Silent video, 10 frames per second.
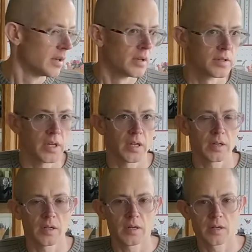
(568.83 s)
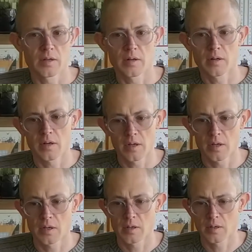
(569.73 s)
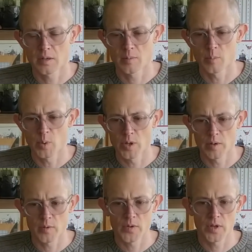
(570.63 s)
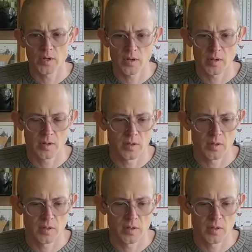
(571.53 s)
She had another morning with her